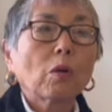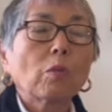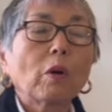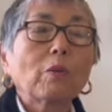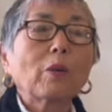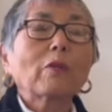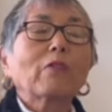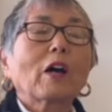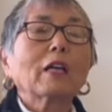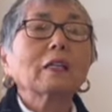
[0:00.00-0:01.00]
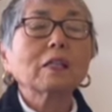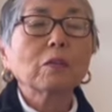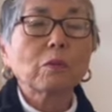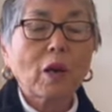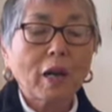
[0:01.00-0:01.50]
When we finally
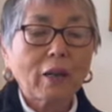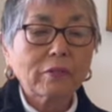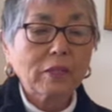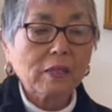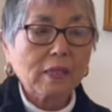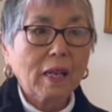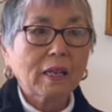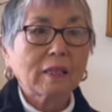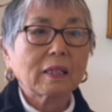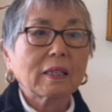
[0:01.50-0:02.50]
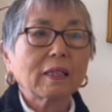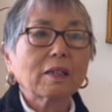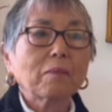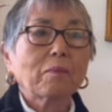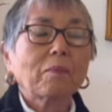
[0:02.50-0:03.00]
arrived in Santa
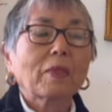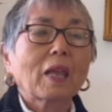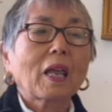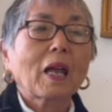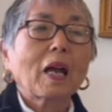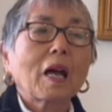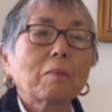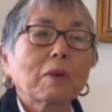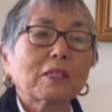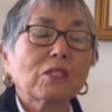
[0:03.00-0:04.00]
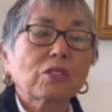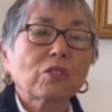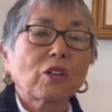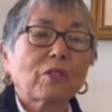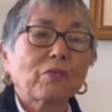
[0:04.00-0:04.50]
Anita, my
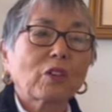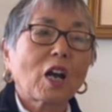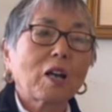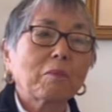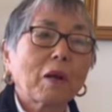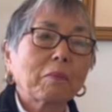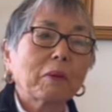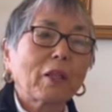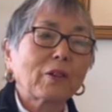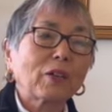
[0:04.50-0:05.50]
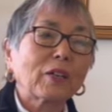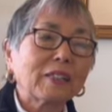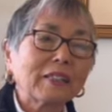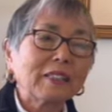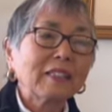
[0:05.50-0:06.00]
sister had forgotten my mother
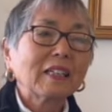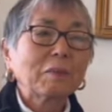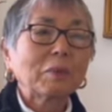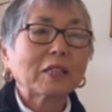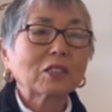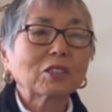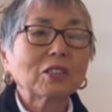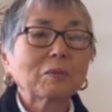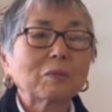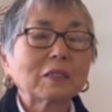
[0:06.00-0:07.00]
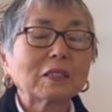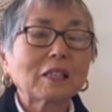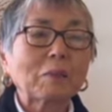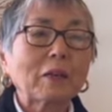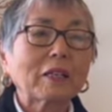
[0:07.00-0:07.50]
because she had been sleeping